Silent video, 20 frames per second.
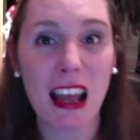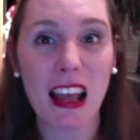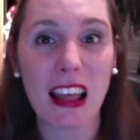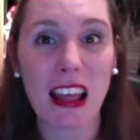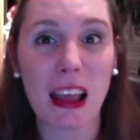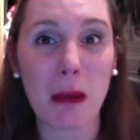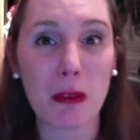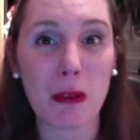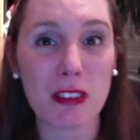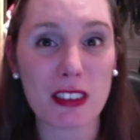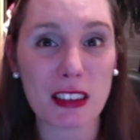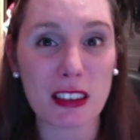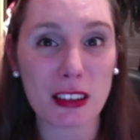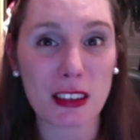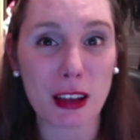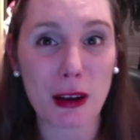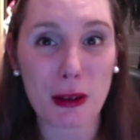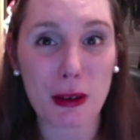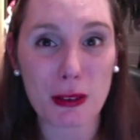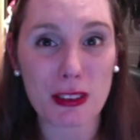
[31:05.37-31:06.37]
It was the
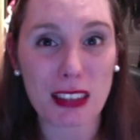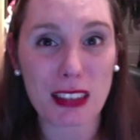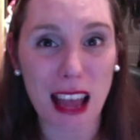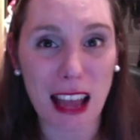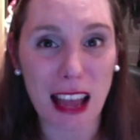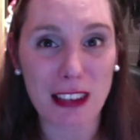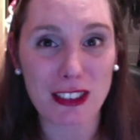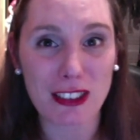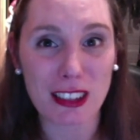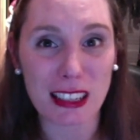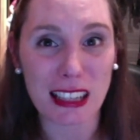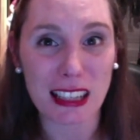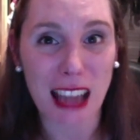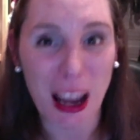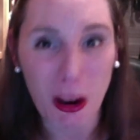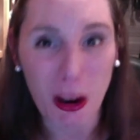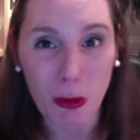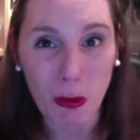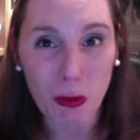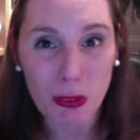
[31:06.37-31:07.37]
girls that actually
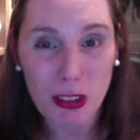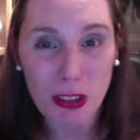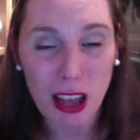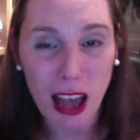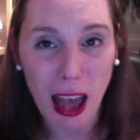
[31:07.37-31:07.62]
helped